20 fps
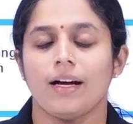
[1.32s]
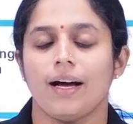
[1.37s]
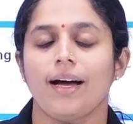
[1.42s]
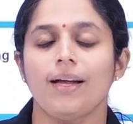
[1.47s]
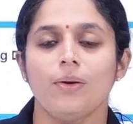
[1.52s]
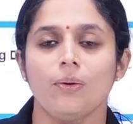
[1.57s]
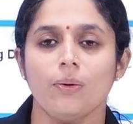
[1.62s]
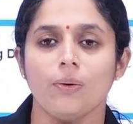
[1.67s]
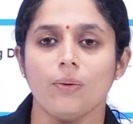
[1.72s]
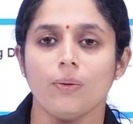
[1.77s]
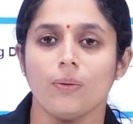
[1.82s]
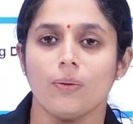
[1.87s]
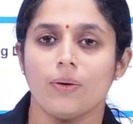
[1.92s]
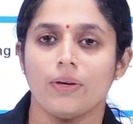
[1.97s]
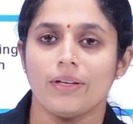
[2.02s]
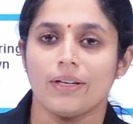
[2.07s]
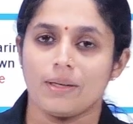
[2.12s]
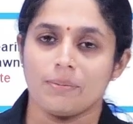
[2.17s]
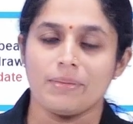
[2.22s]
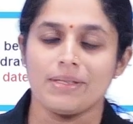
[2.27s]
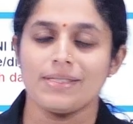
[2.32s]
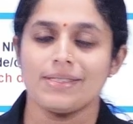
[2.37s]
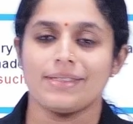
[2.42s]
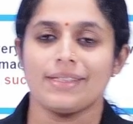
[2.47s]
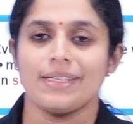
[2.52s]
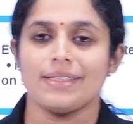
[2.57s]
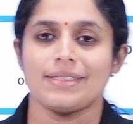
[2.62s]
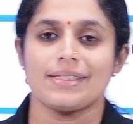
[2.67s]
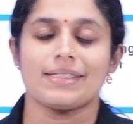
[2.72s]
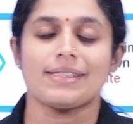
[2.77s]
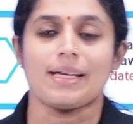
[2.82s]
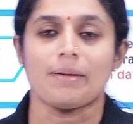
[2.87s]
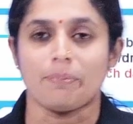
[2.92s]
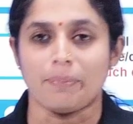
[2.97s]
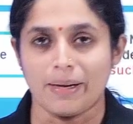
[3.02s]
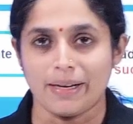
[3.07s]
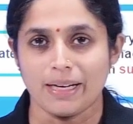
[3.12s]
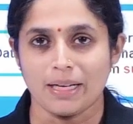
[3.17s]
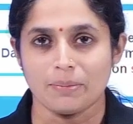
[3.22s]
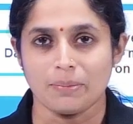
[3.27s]
Hello, Namaste, this is
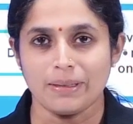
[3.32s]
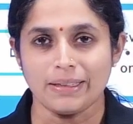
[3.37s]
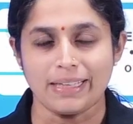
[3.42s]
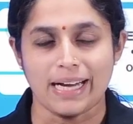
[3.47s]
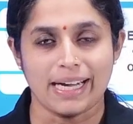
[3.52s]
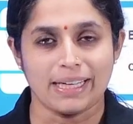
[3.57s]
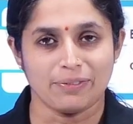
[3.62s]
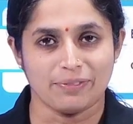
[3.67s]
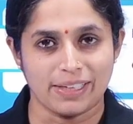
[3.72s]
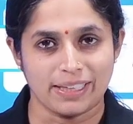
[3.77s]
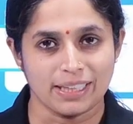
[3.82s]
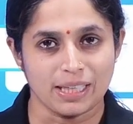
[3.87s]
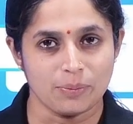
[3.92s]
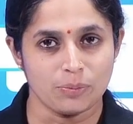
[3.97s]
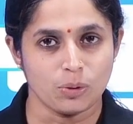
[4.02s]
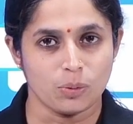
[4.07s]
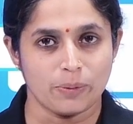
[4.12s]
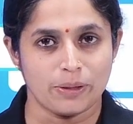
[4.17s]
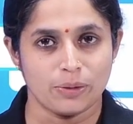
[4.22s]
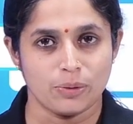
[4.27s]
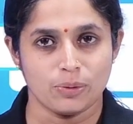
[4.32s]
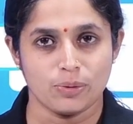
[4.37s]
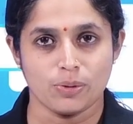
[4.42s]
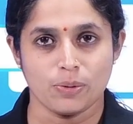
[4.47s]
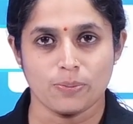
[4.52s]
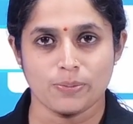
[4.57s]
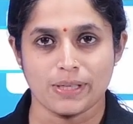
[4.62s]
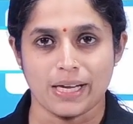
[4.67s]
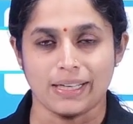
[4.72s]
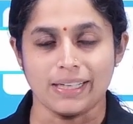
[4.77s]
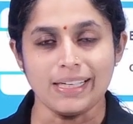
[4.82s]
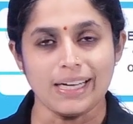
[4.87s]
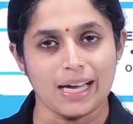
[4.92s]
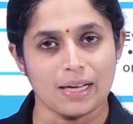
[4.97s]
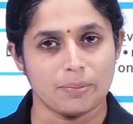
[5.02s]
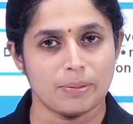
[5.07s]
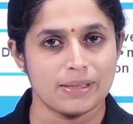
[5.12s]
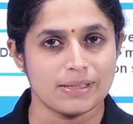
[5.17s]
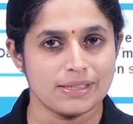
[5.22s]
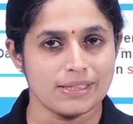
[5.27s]
Aparna Bhatt and welcome to my YouTube channel
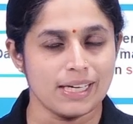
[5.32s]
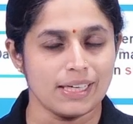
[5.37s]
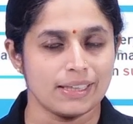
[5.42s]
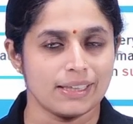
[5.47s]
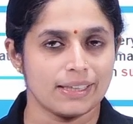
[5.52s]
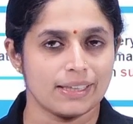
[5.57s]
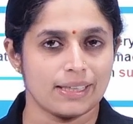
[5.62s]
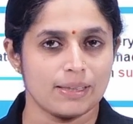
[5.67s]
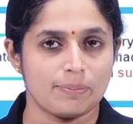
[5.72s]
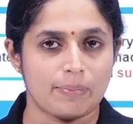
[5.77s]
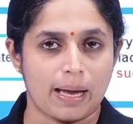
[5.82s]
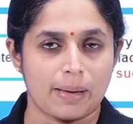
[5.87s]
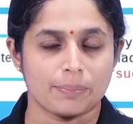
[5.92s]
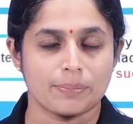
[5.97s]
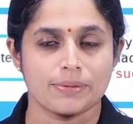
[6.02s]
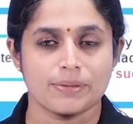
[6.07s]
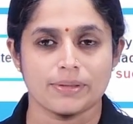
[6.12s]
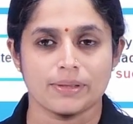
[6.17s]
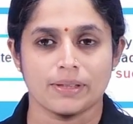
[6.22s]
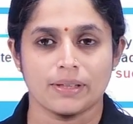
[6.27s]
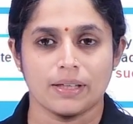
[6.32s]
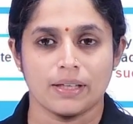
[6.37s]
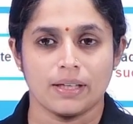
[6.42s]
Abhijna Legal Maps.